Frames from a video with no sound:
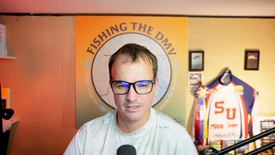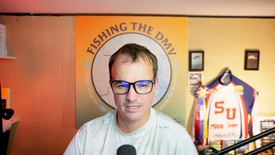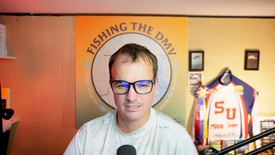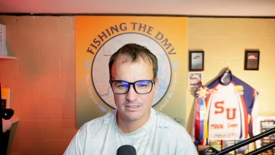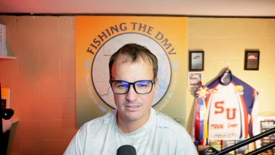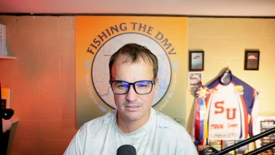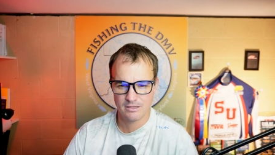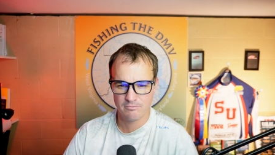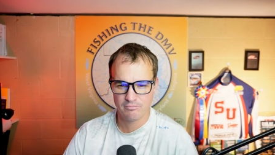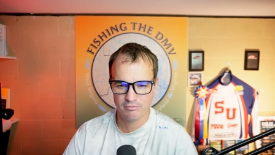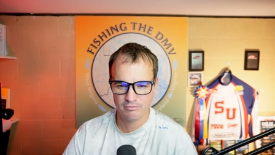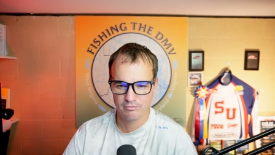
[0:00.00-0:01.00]
That's
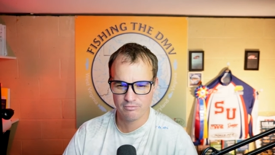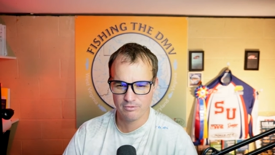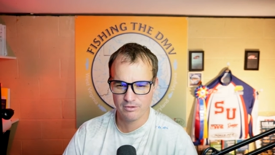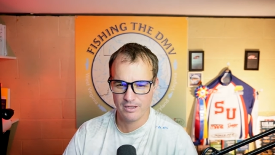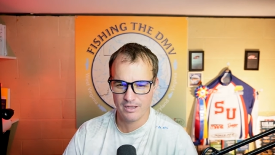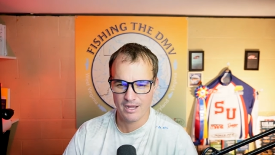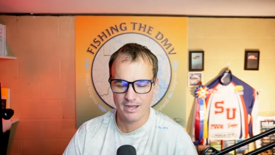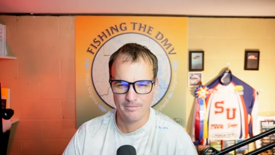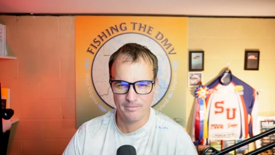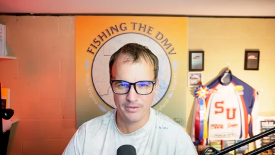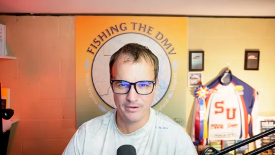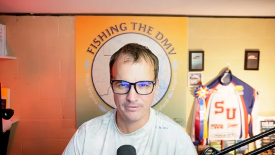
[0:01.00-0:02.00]
pretty high
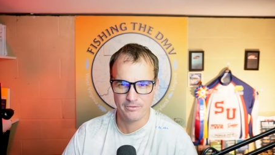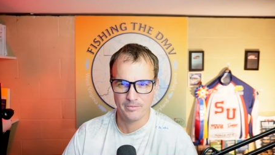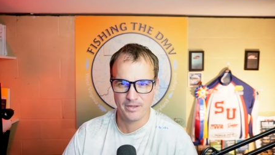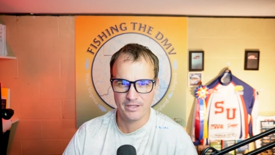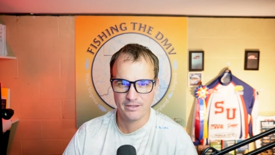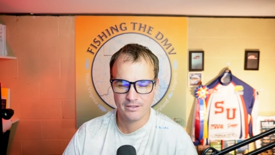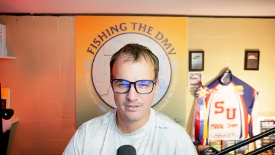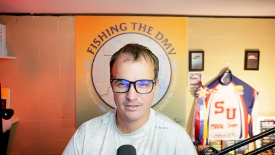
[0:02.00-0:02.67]
up there for me.